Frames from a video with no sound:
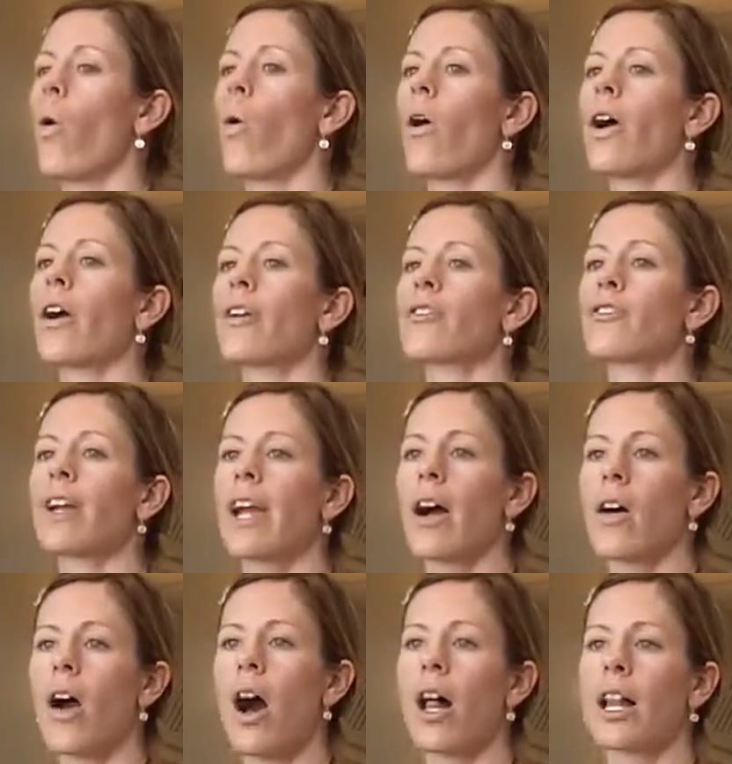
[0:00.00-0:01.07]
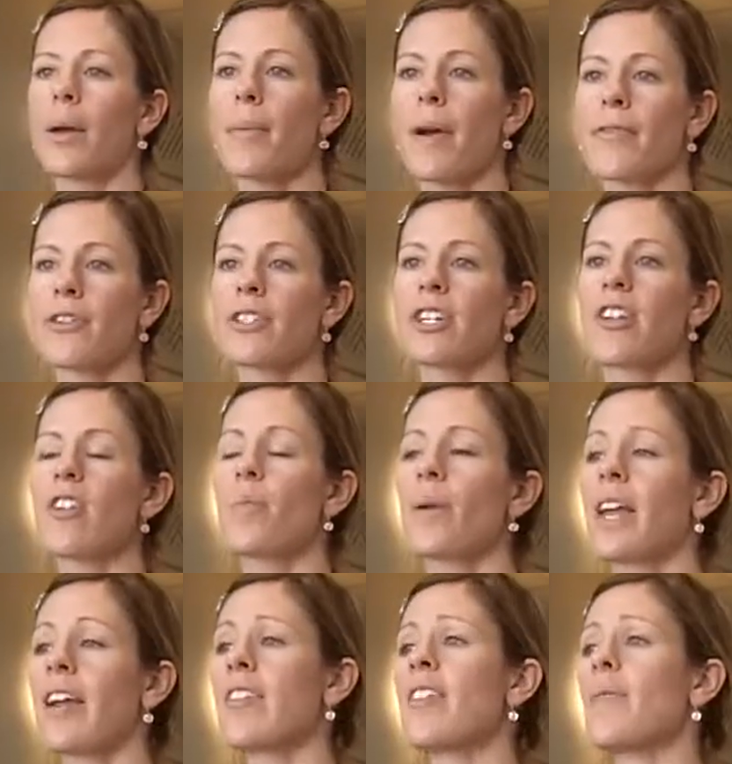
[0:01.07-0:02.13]
or drink alcoholic beverages
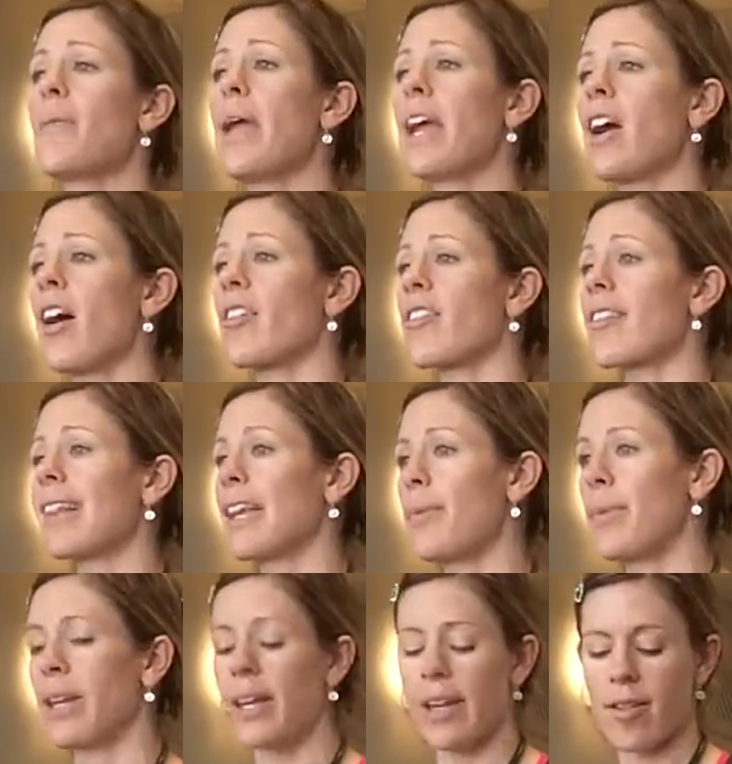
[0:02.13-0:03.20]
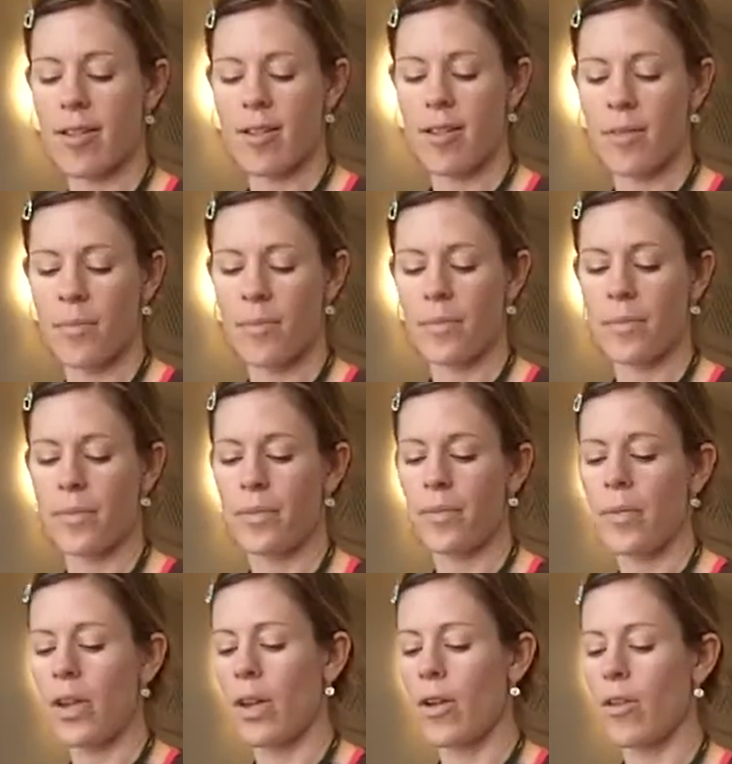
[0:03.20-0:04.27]
because it may cause sleepiness.
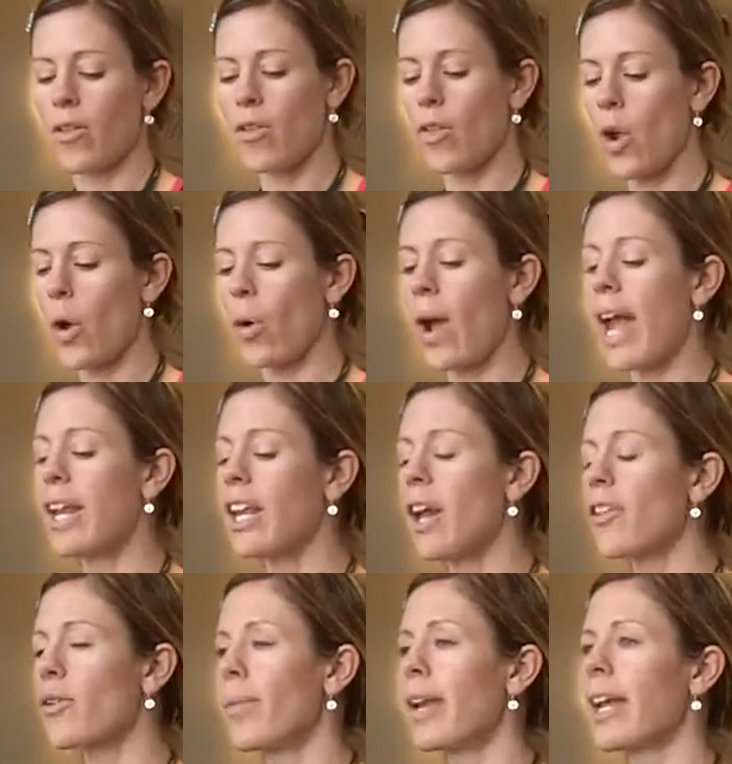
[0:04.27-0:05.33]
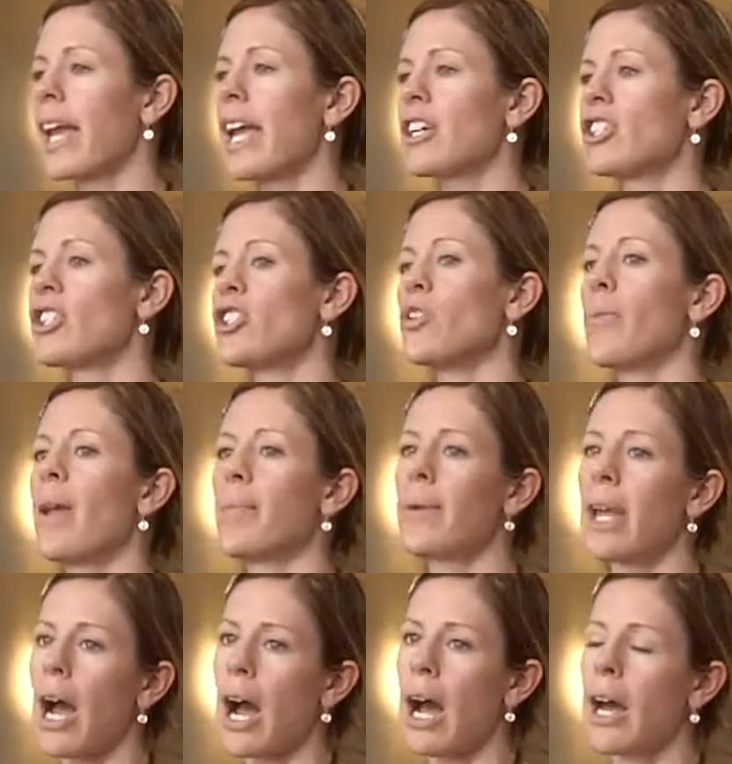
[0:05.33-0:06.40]
So any other medications you may
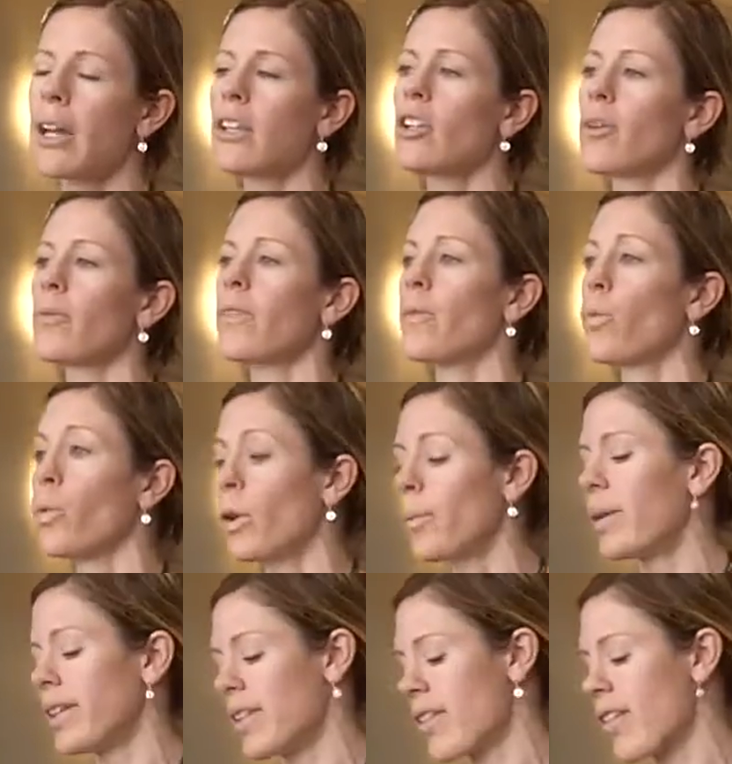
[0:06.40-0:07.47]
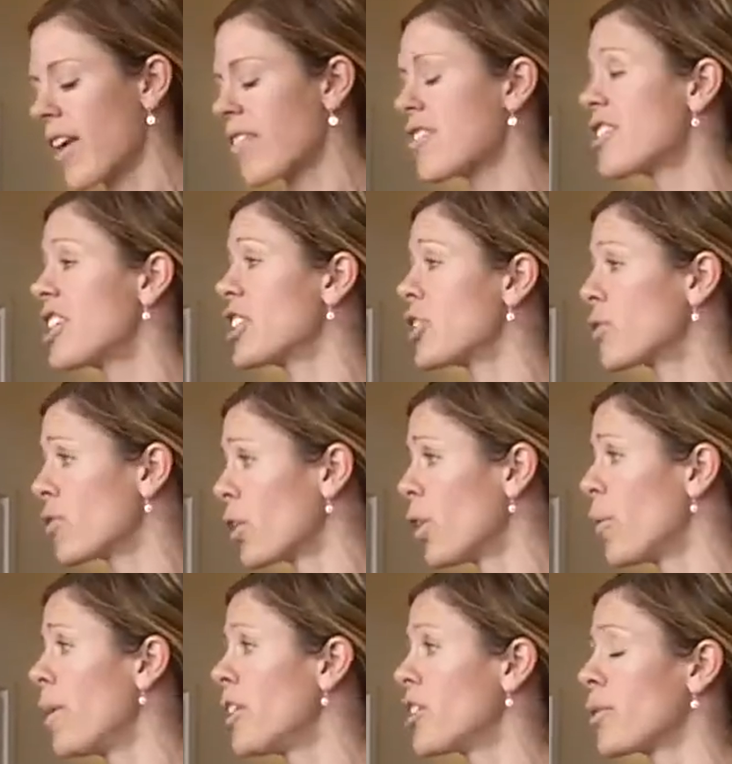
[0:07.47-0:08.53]
be on, we'll be discussing in your
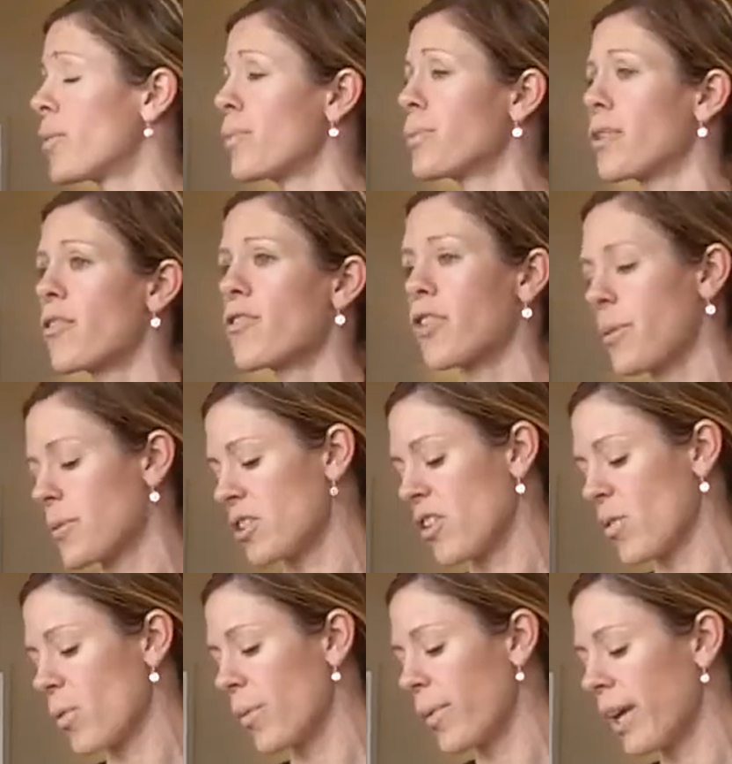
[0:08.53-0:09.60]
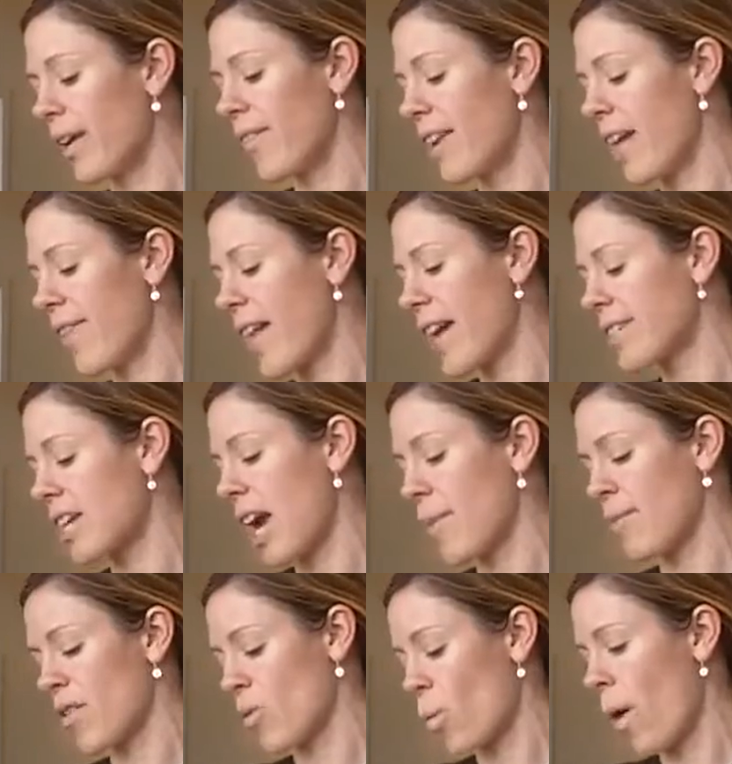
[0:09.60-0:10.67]
room, and your prescriptions will be given at that
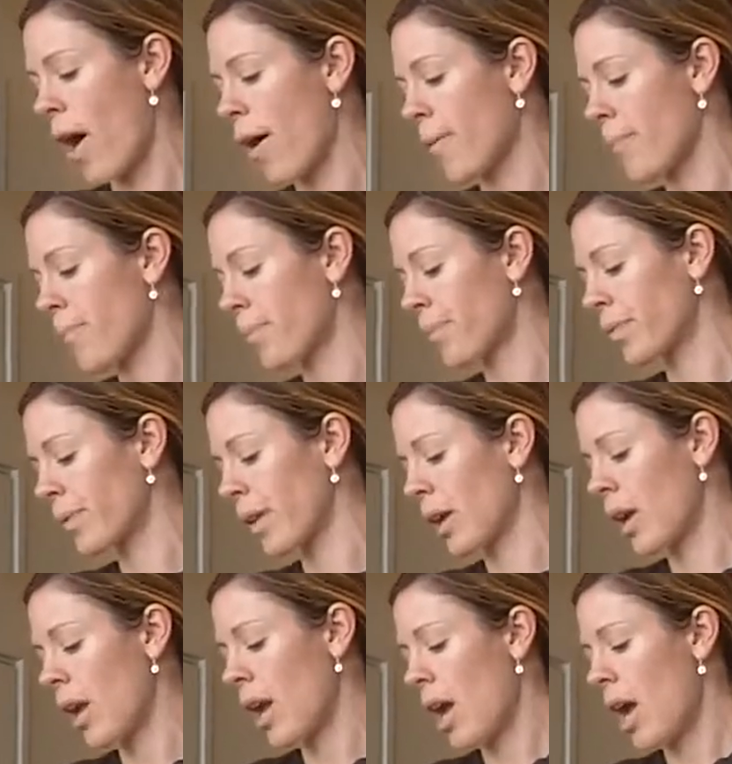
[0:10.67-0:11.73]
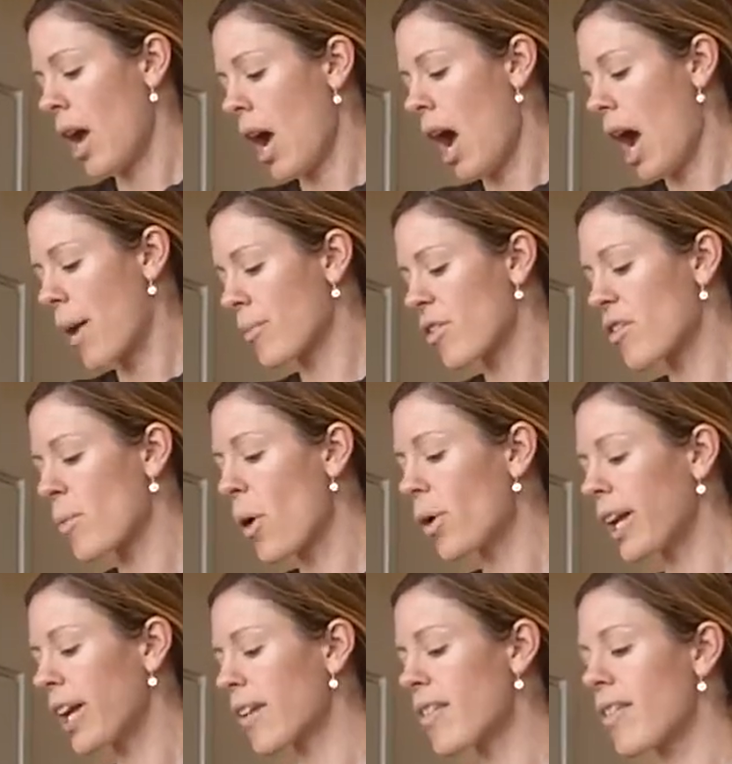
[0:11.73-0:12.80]
time as well.
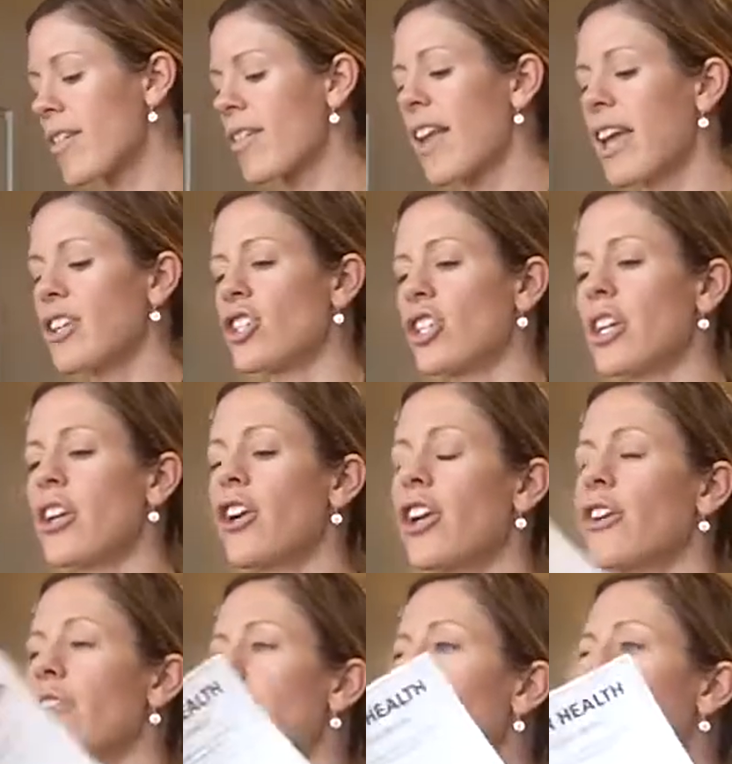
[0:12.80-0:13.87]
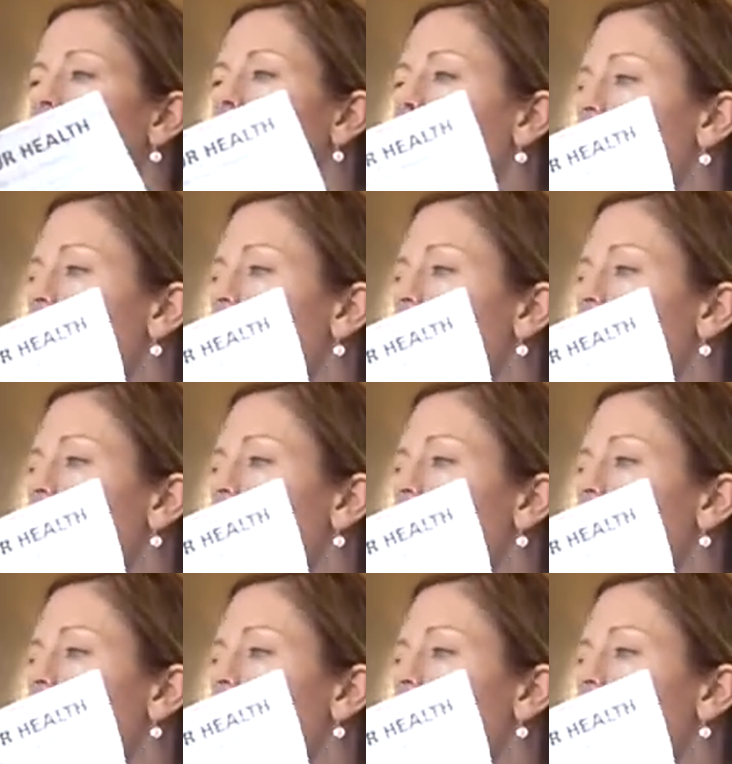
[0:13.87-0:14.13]
Smoking cessation, are you ready to